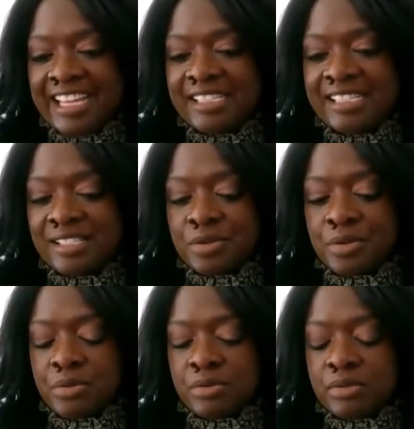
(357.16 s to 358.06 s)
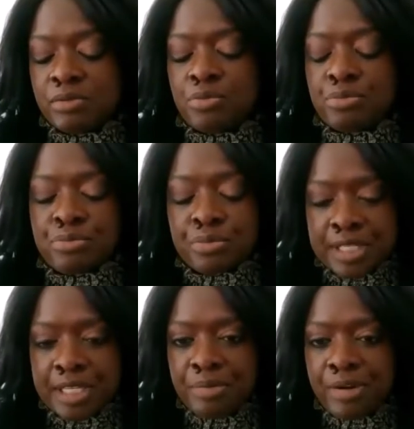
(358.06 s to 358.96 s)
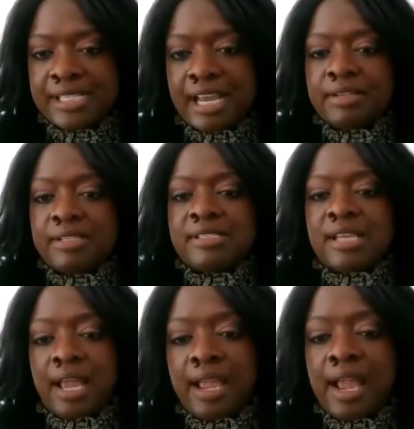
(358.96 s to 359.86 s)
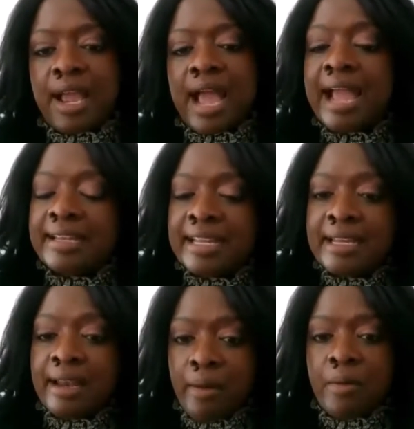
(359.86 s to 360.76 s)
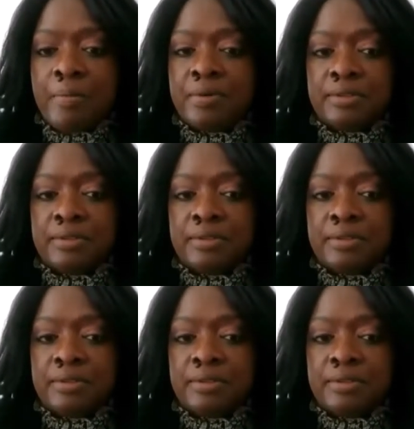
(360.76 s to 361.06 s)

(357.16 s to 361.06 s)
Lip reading: and to really break down and say, I need help.